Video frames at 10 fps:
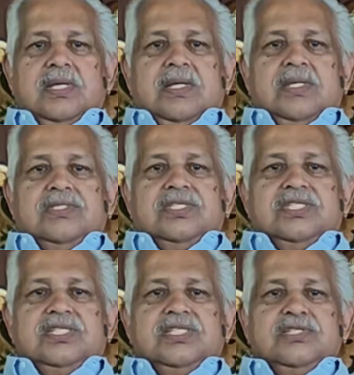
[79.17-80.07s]

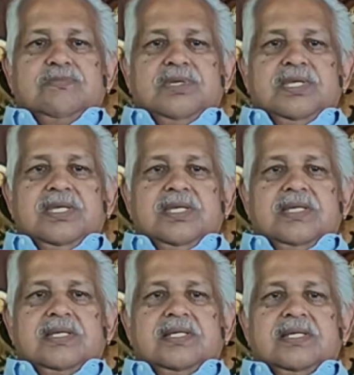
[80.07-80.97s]
This is to be
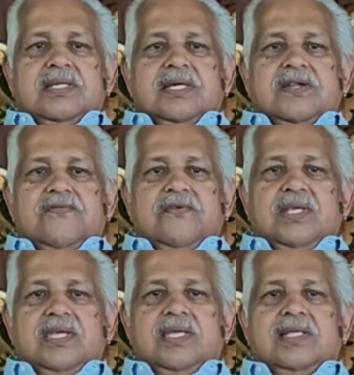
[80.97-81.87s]

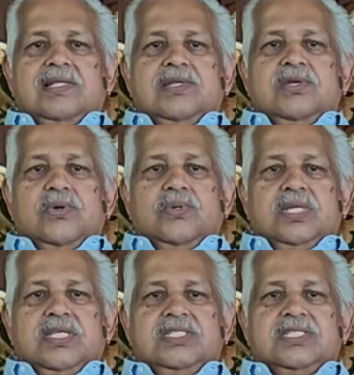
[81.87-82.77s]
carefully
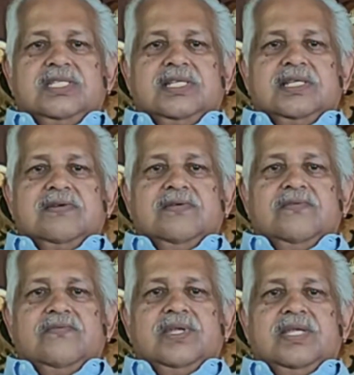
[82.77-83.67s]
noticed
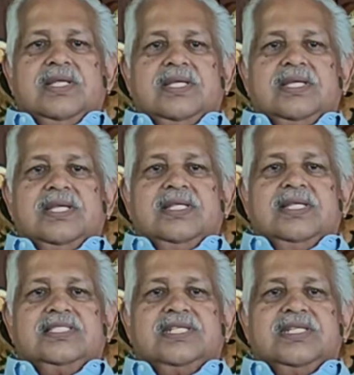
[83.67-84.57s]
when a
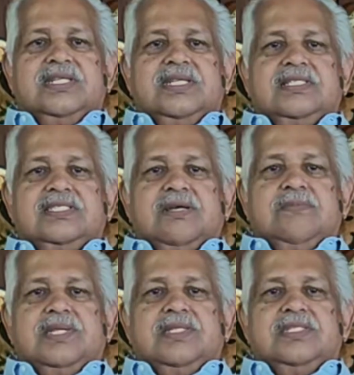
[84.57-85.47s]
dental surgeon
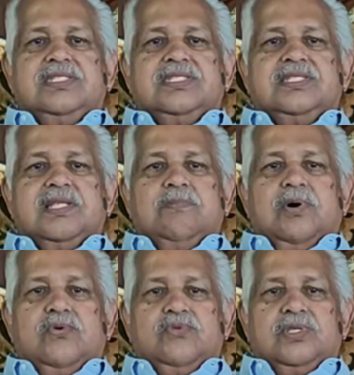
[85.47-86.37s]
examines the
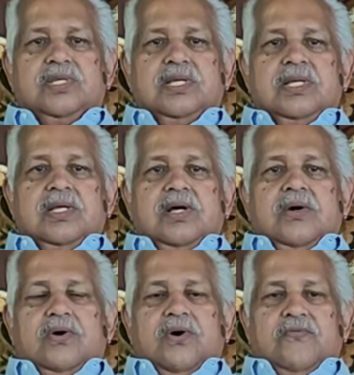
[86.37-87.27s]
mouth
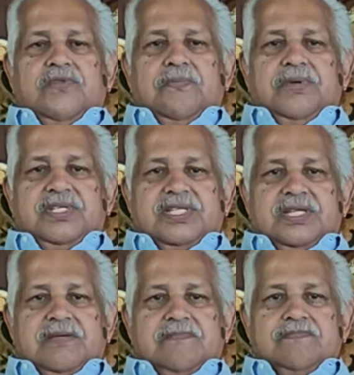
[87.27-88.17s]
of the
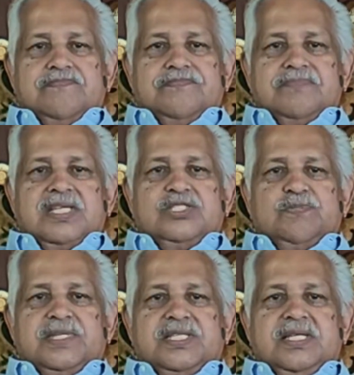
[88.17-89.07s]
patient,
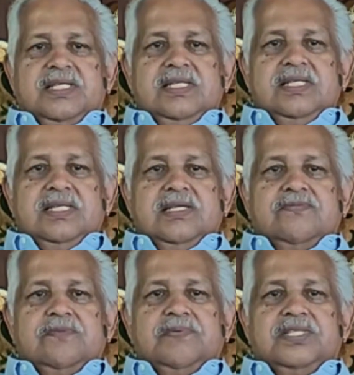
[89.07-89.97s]
especially if
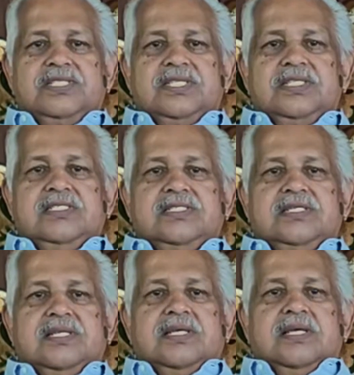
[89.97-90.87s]
the patient is
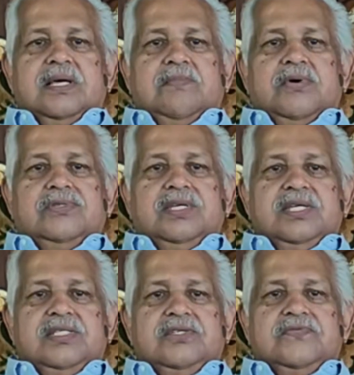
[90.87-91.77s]
above the
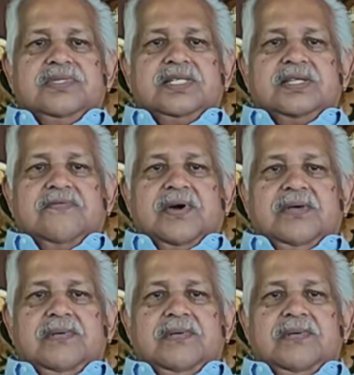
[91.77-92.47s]
age of 35